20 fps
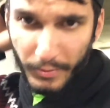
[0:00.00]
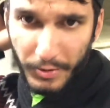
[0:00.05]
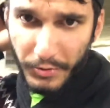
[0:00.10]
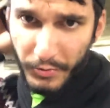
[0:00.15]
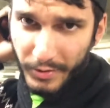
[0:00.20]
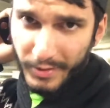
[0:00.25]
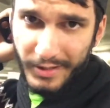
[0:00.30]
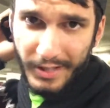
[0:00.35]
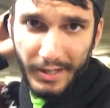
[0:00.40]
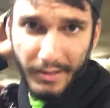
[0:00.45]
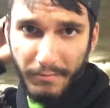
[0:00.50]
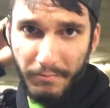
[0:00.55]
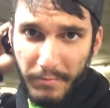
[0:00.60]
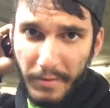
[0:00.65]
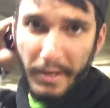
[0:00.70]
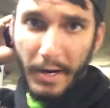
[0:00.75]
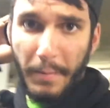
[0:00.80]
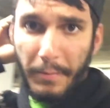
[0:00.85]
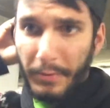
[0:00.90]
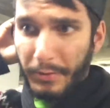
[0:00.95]
which was like
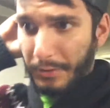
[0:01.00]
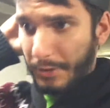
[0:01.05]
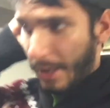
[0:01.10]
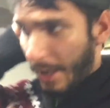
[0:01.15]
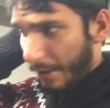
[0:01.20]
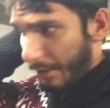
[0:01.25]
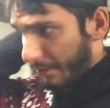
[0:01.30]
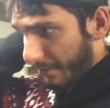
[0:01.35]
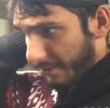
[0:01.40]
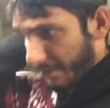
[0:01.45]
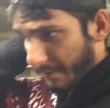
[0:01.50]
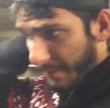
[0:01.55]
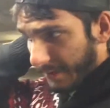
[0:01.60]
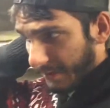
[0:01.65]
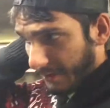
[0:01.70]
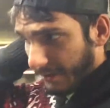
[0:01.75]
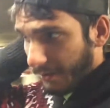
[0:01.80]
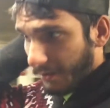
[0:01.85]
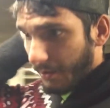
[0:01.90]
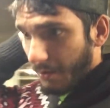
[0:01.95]
a couple of dollars, no
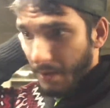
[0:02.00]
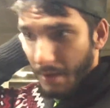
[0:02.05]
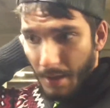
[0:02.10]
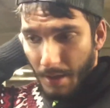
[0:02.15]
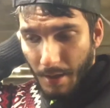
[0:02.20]
big deal.